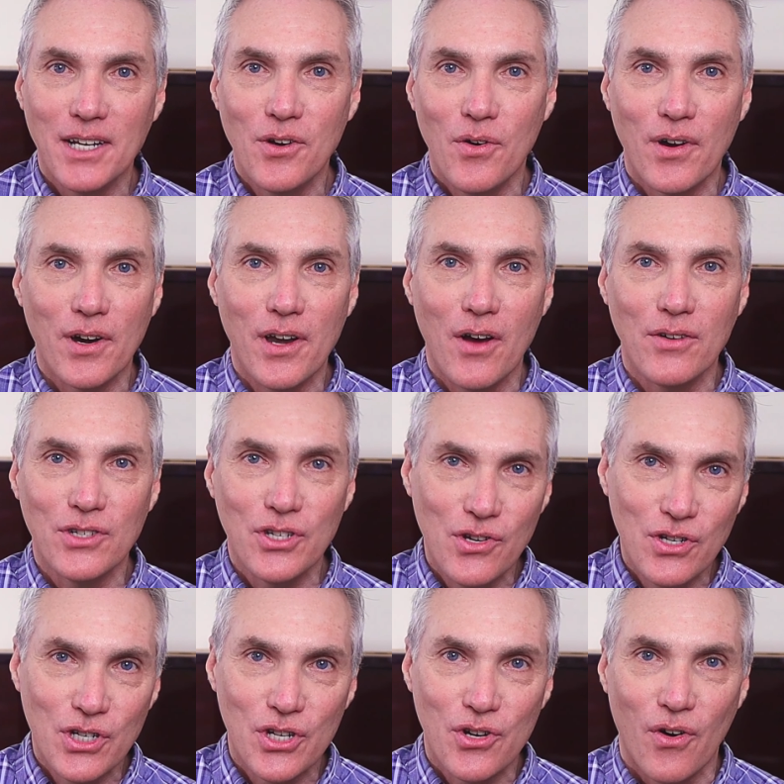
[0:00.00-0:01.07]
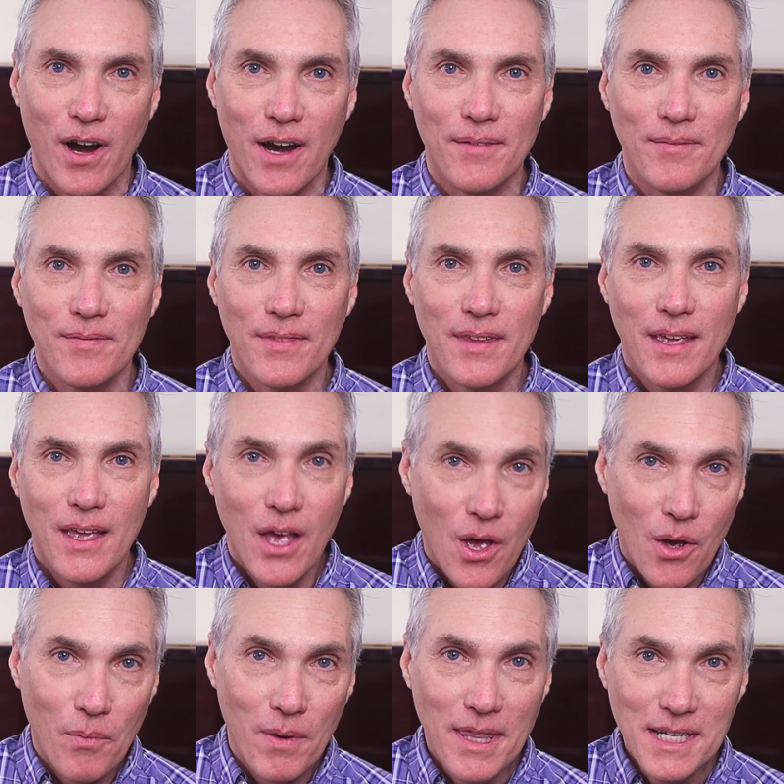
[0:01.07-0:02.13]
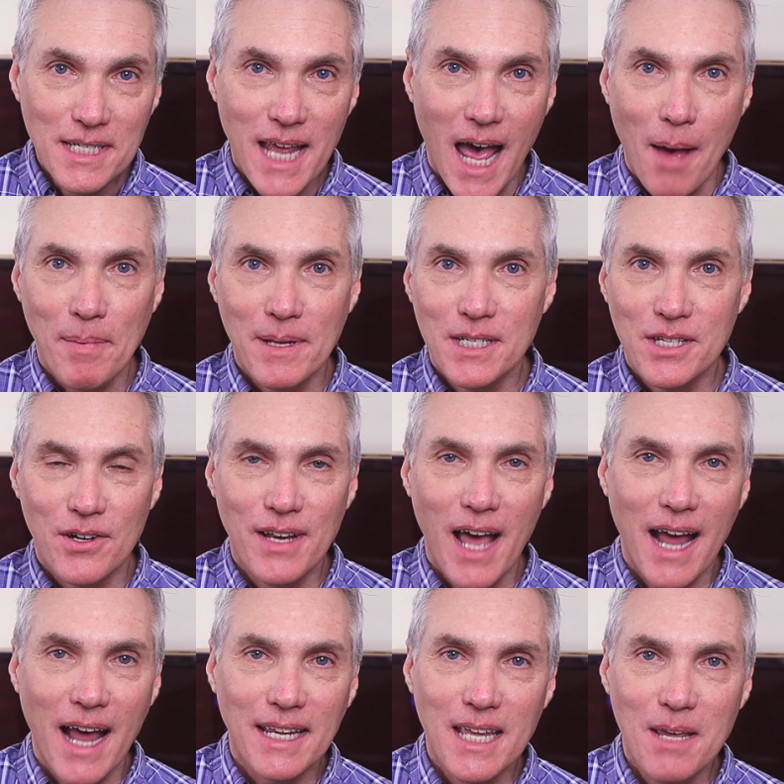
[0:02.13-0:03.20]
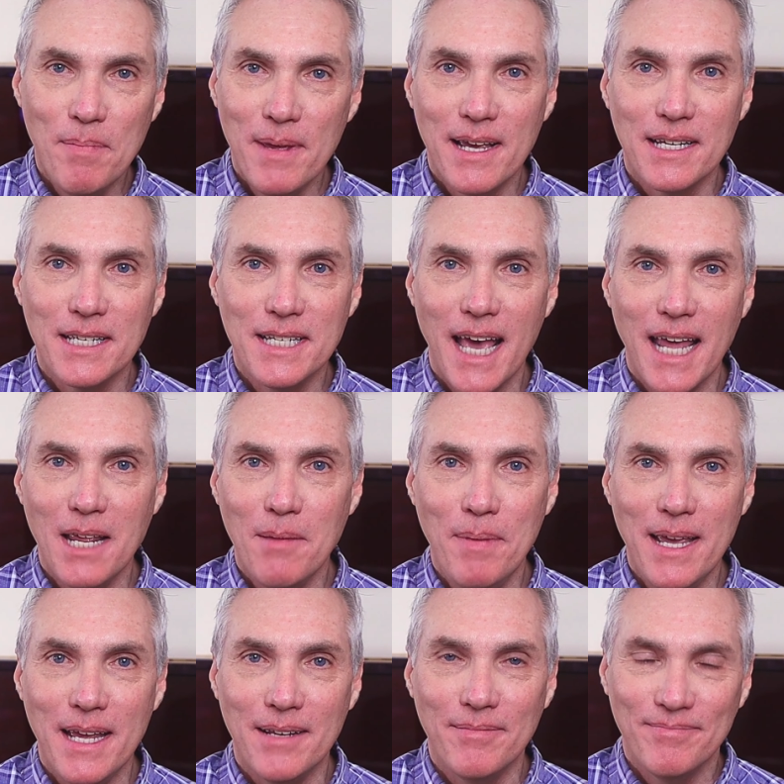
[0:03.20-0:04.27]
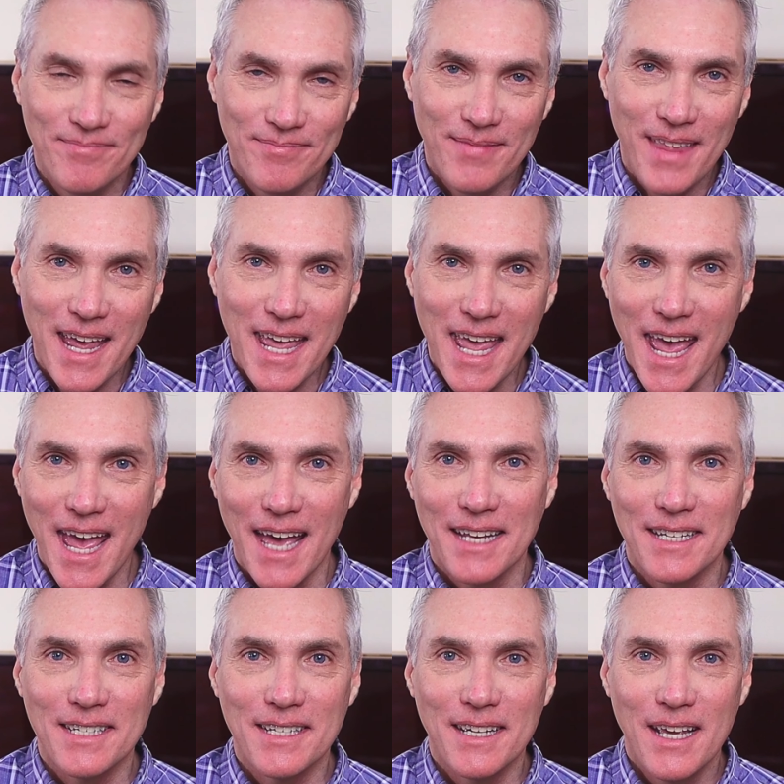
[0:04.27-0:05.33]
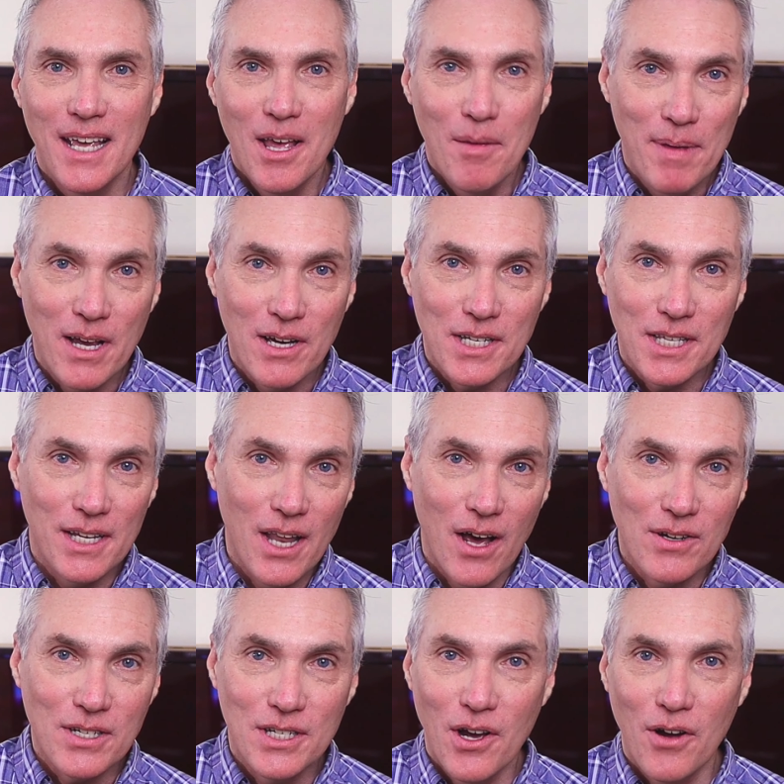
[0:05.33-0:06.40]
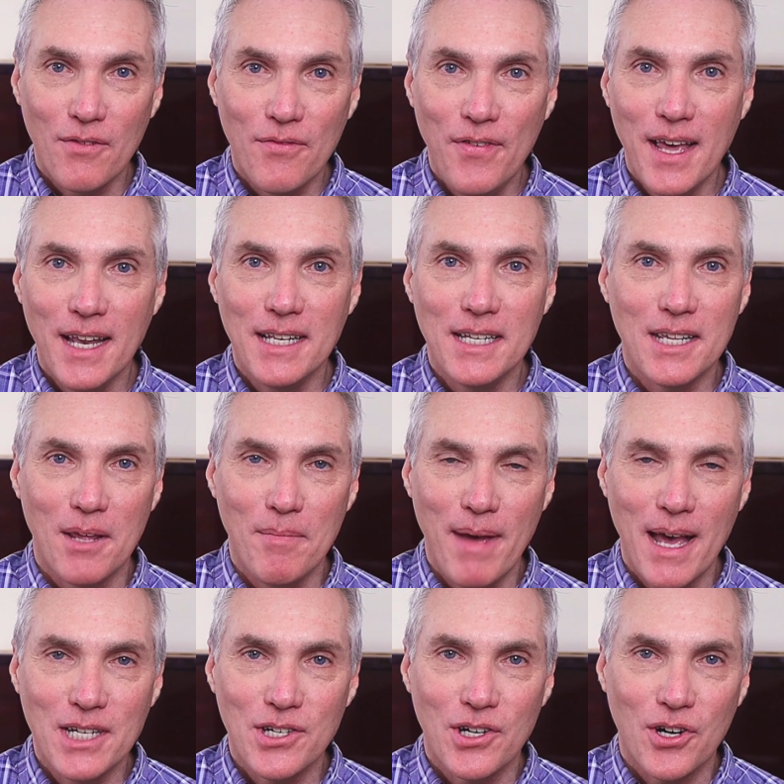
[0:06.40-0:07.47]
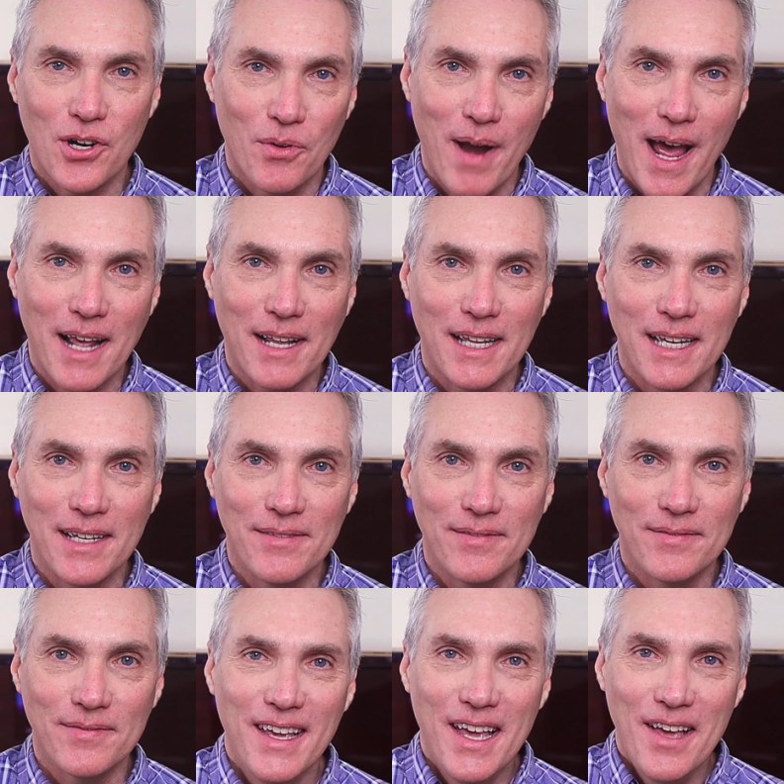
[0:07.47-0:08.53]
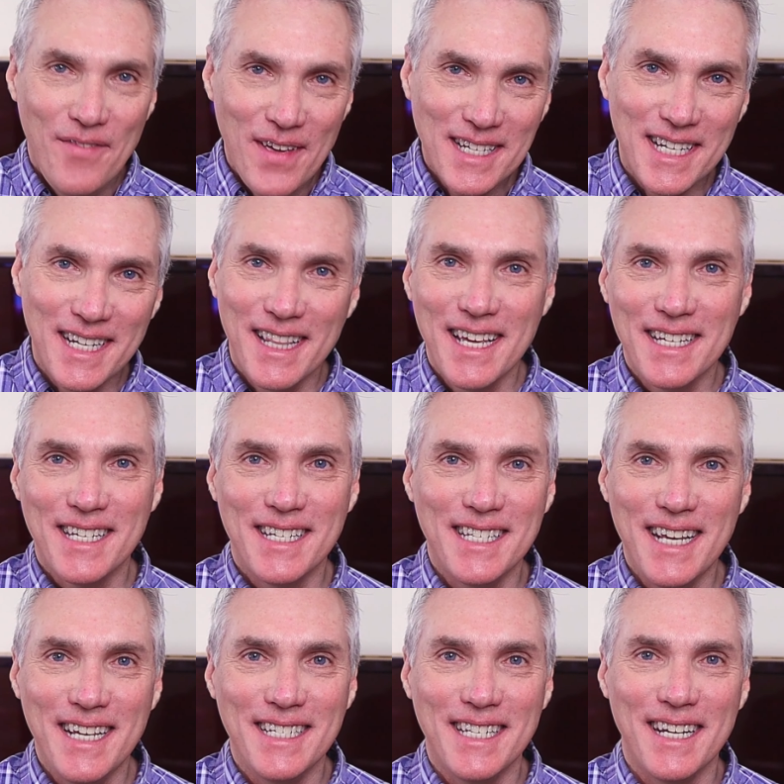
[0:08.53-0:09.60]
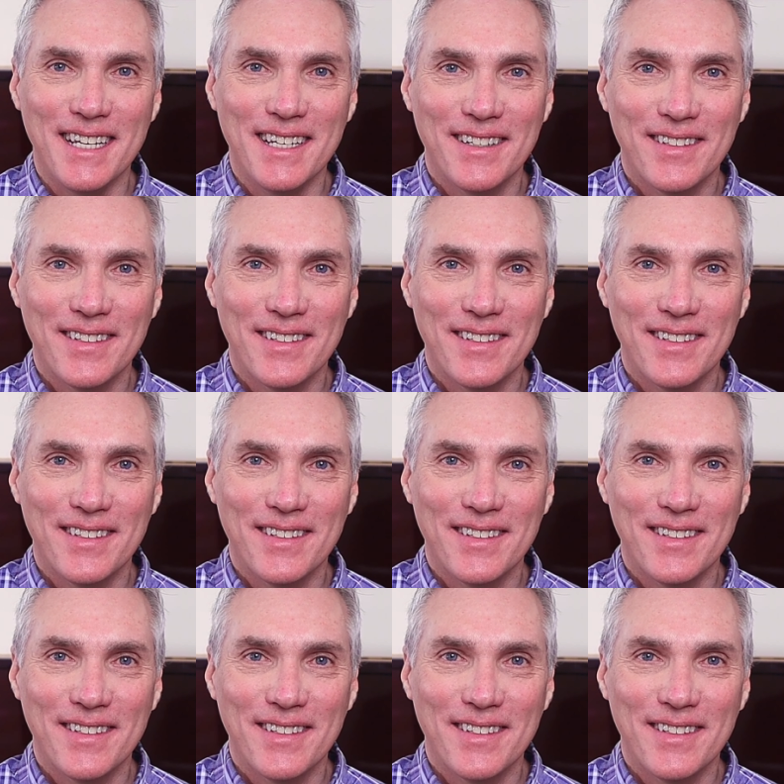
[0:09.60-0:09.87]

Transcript: quarter note too short. When this happens, they're not keeping a steady beat. They can't, because the notes don't fit into the measure correctly. Fixing this is easy.